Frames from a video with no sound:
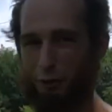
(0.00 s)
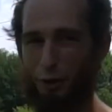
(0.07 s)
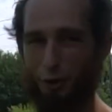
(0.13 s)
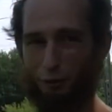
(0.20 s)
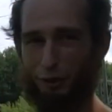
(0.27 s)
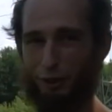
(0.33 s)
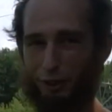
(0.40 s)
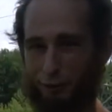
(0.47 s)

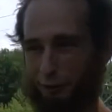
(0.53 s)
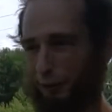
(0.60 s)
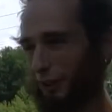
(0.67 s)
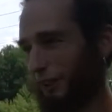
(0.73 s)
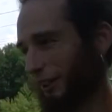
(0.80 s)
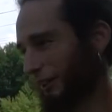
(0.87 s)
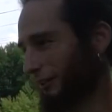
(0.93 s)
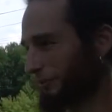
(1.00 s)
over
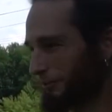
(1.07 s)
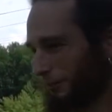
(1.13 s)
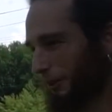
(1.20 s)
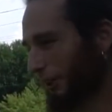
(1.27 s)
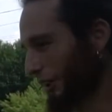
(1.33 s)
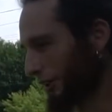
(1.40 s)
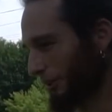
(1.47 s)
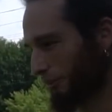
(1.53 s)
for
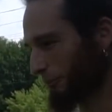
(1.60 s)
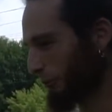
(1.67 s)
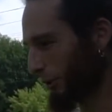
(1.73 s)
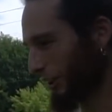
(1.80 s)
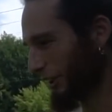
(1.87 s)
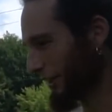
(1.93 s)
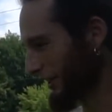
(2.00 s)
little weird